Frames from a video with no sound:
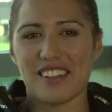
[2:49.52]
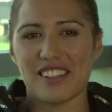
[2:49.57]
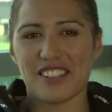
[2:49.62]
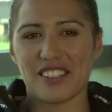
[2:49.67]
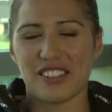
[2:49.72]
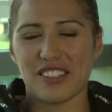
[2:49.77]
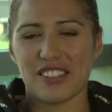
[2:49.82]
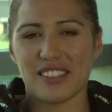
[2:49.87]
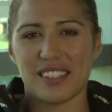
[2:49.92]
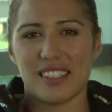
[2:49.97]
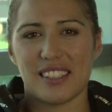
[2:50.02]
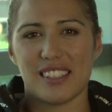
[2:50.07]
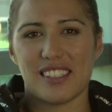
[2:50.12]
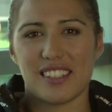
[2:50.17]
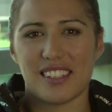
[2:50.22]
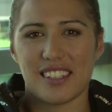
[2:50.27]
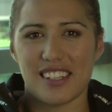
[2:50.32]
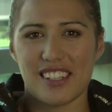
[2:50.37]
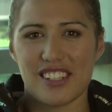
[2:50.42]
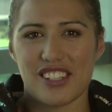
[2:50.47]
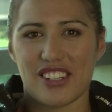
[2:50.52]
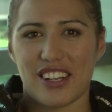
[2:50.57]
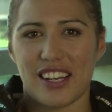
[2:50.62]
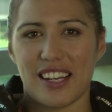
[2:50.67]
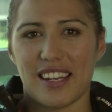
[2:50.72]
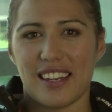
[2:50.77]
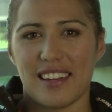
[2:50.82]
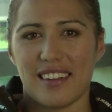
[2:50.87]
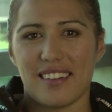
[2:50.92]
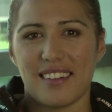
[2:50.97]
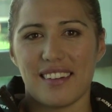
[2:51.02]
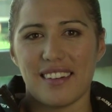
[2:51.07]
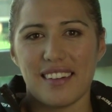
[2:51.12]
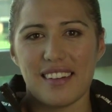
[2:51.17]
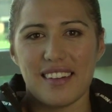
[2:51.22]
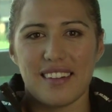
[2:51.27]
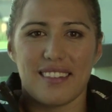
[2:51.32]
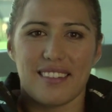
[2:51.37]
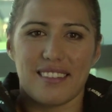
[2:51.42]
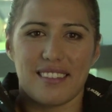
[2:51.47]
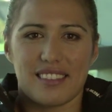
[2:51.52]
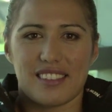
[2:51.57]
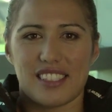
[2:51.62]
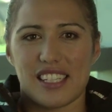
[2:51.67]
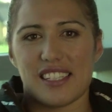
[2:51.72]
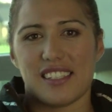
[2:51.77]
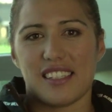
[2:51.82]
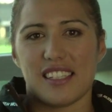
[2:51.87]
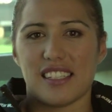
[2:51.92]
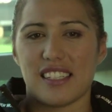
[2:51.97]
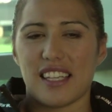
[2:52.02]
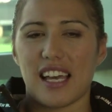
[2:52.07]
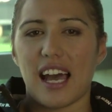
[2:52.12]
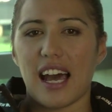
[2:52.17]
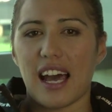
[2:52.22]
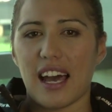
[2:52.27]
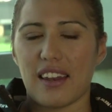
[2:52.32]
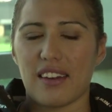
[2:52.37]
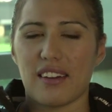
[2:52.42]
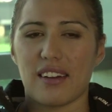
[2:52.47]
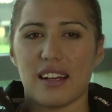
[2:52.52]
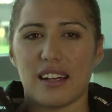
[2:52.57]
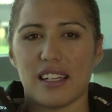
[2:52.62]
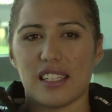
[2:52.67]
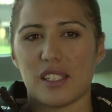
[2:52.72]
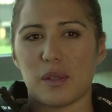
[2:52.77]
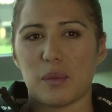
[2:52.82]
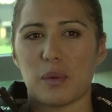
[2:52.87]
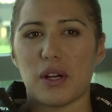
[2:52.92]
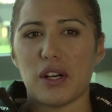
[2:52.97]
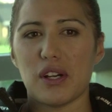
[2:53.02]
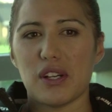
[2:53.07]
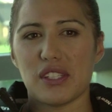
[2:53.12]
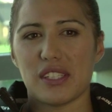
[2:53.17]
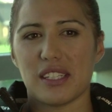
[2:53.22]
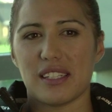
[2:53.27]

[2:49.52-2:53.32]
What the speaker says: those Aussies, you know, training just as hard I suppose,